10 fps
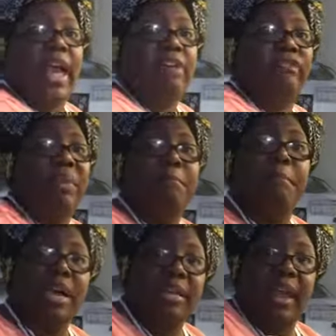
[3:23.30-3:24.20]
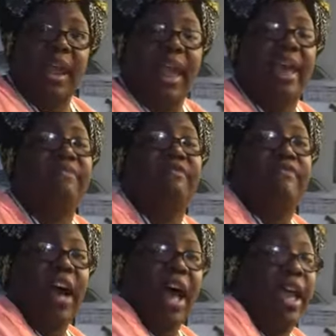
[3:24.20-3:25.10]
every Monday at,
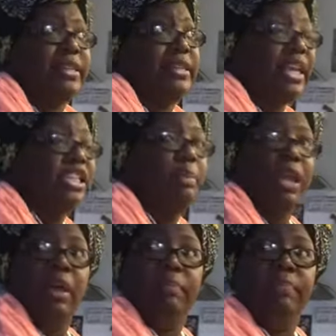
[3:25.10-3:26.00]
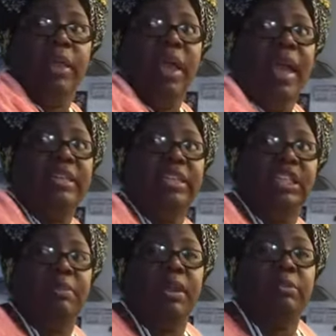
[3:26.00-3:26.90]
5, at 6 p.m. At
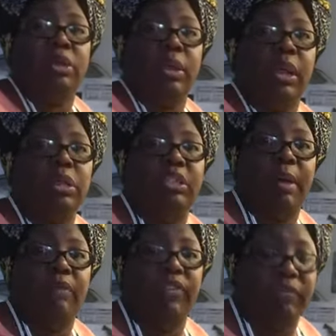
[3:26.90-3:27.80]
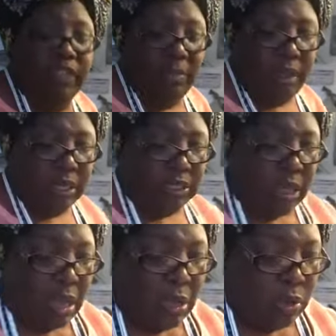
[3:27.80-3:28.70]
6 p.m. So it closed about 15 minutes
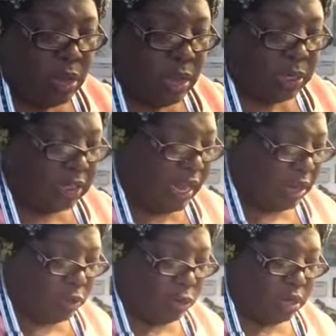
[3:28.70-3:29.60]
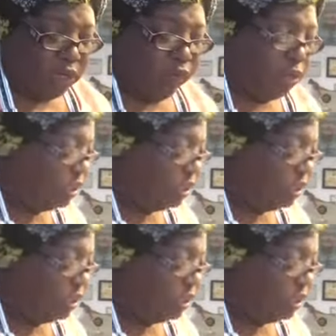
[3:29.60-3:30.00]
ago. Taking orders for